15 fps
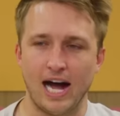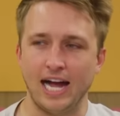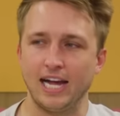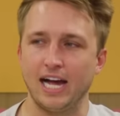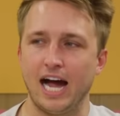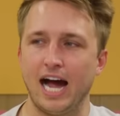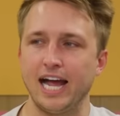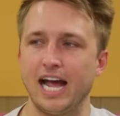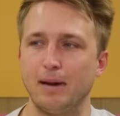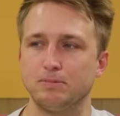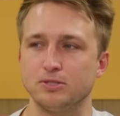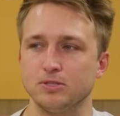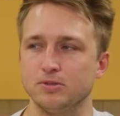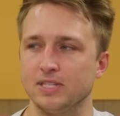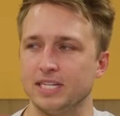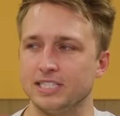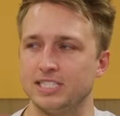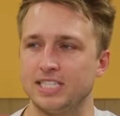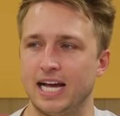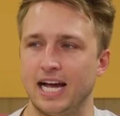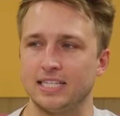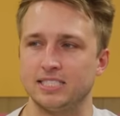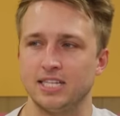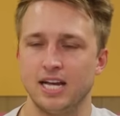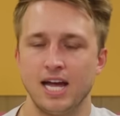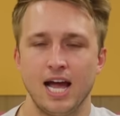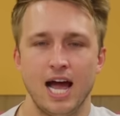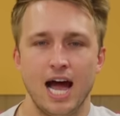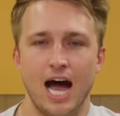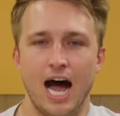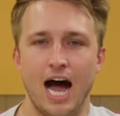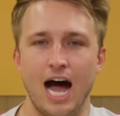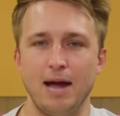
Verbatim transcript: I absolutely. And I can hear the whole thing.